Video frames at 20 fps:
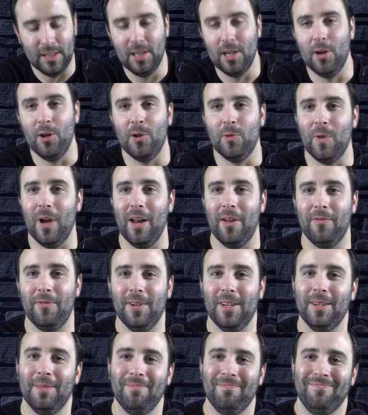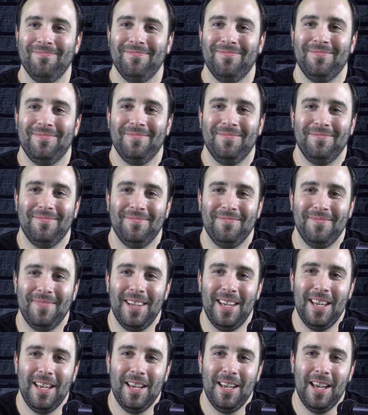Zillow and Redfin.
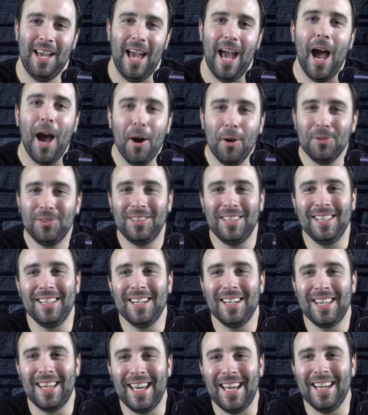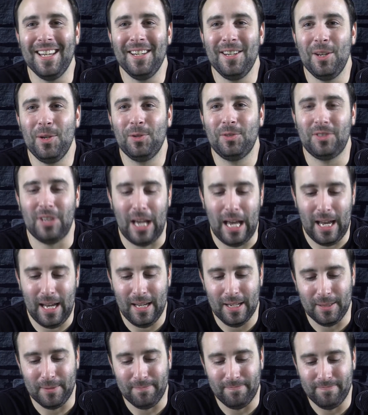Housing again, you
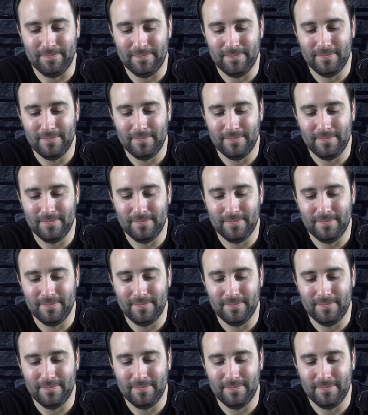say?